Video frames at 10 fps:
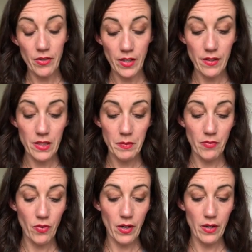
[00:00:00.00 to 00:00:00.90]
done this
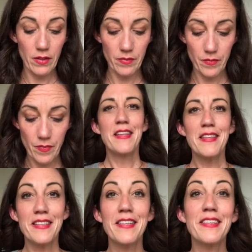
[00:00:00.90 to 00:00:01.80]
before.
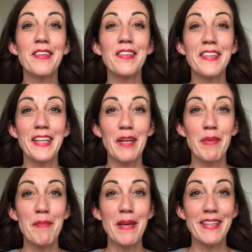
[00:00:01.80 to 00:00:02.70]
This is seriously gonna
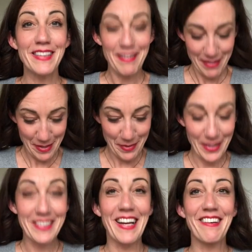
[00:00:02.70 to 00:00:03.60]
be amazing if this
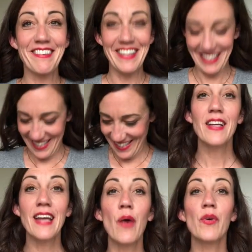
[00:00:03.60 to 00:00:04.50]
works out.
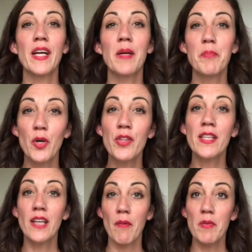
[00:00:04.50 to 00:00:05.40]
Now we're gonna put the
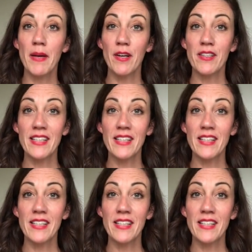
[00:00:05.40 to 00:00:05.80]
gummy bears